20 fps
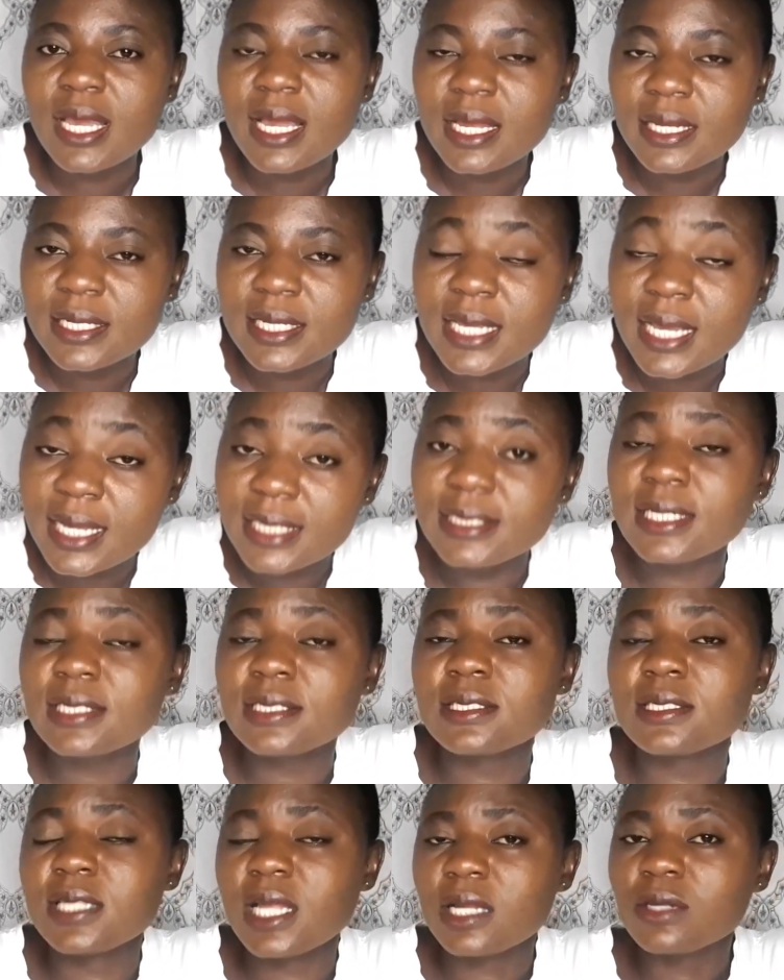the
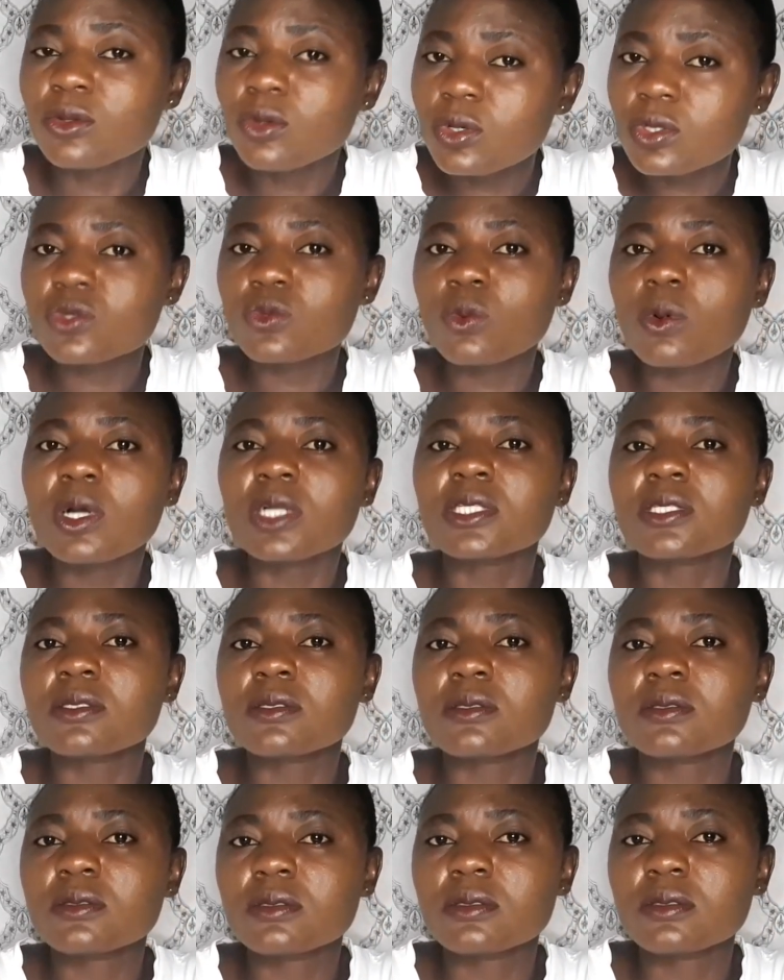agent that knows
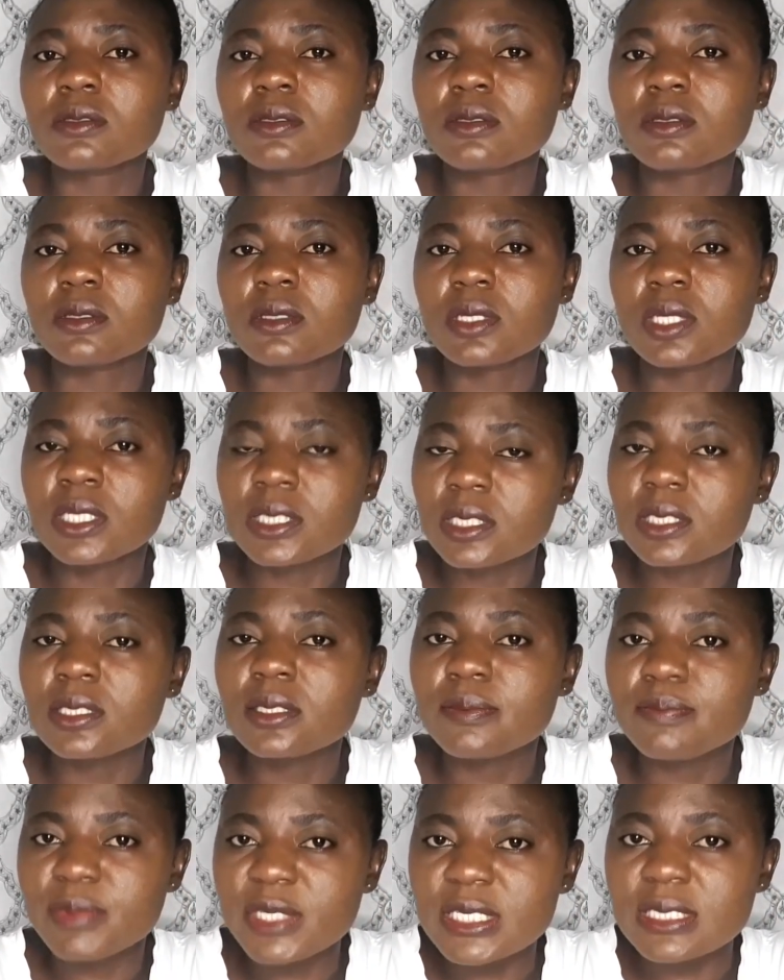what is in
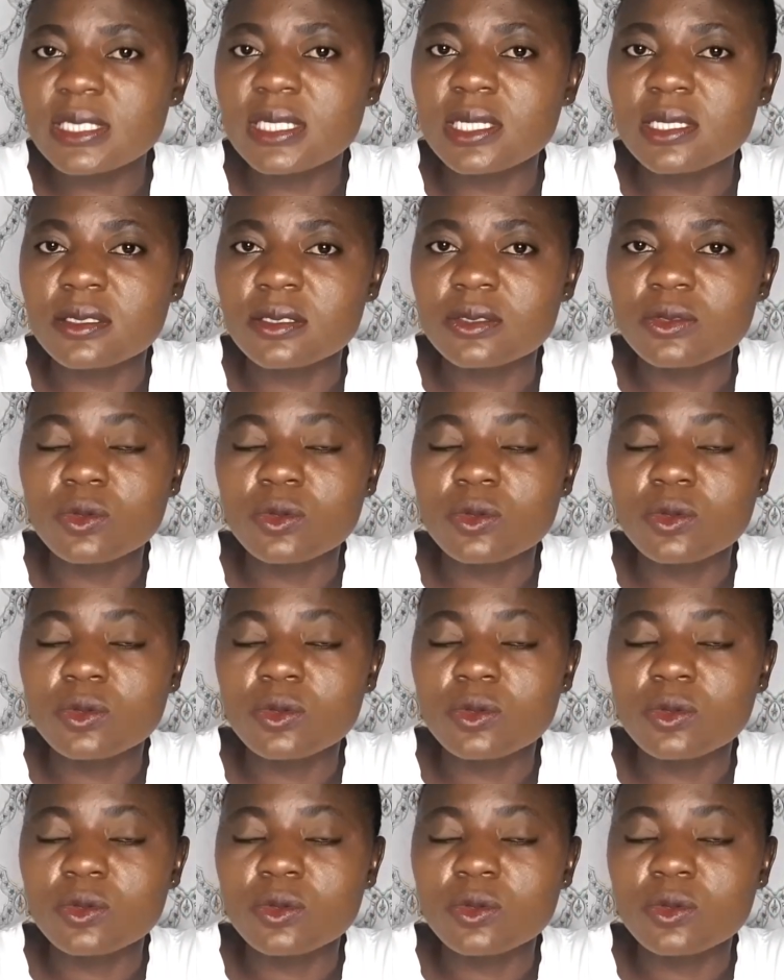the business